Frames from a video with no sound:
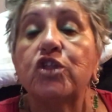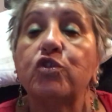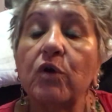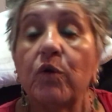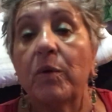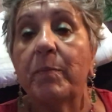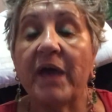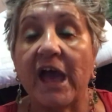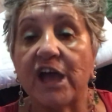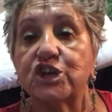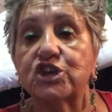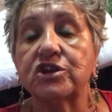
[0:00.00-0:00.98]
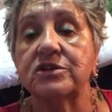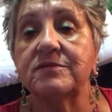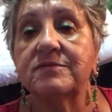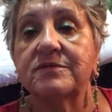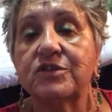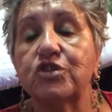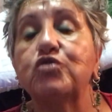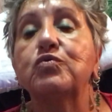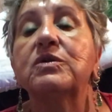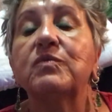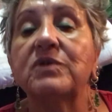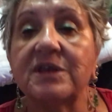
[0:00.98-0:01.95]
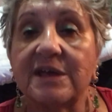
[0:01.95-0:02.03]
Do it with passion, do
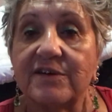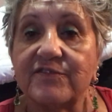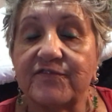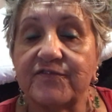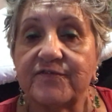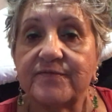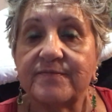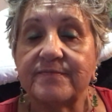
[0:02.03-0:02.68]
it with love,